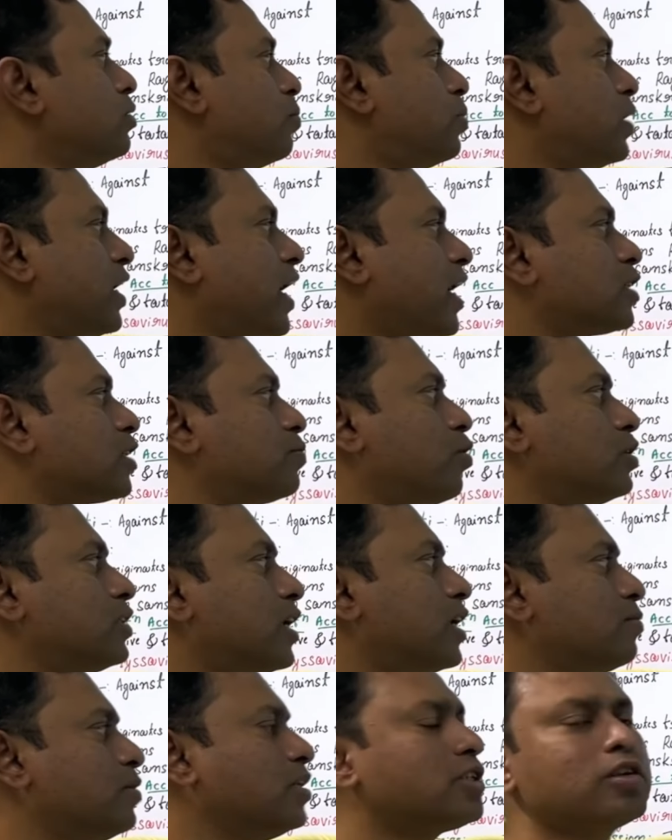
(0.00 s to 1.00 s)

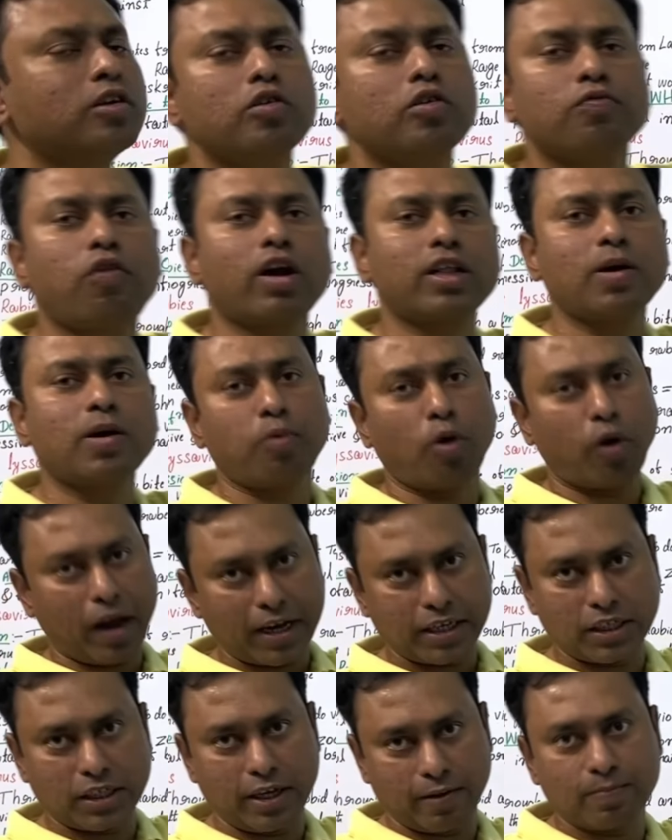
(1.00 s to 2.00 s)
Pre-exposure means for the
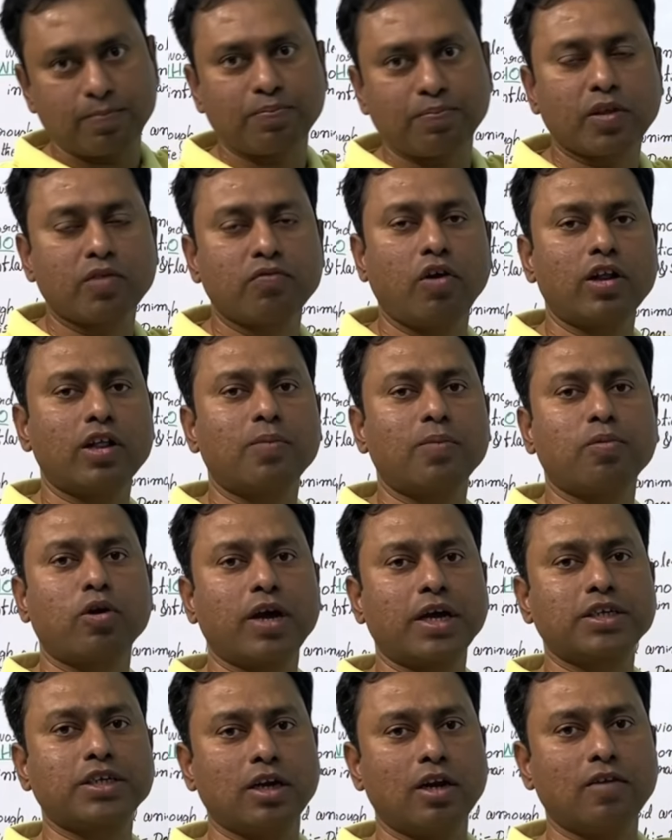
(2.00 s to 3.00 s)
protection
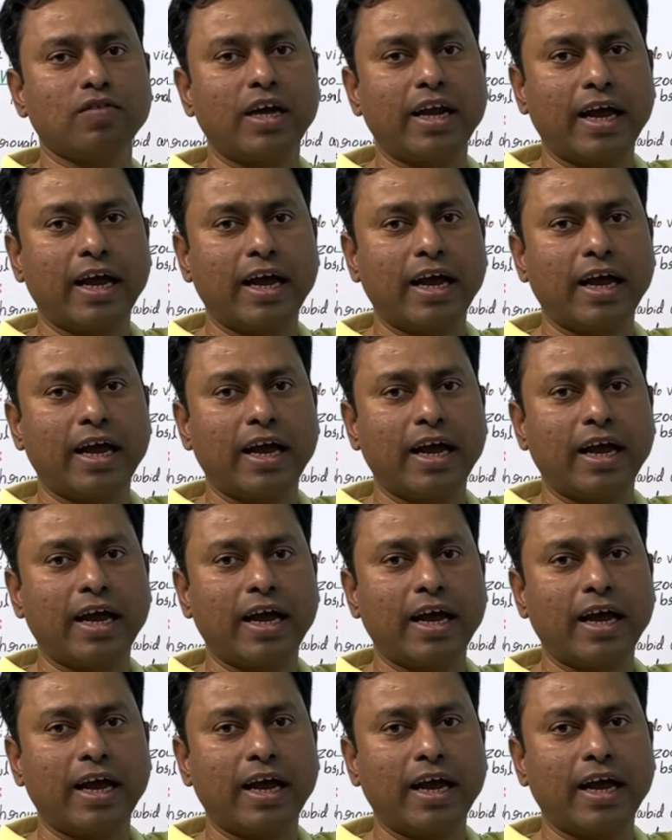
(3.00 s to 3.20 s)
of the